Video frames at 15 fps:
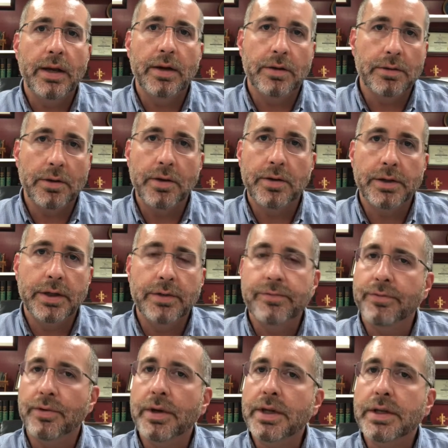our longing
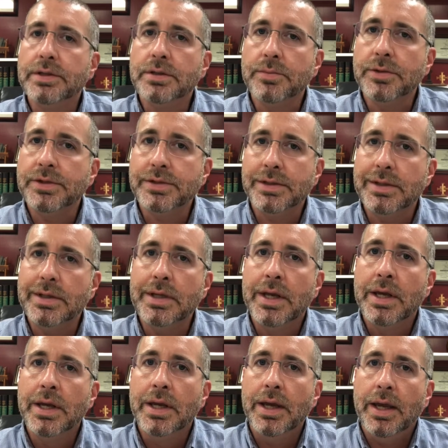for intimacy
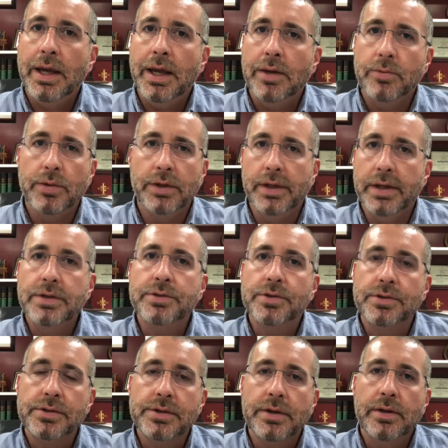and
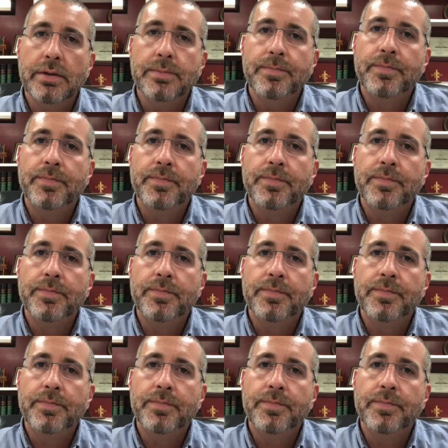relationship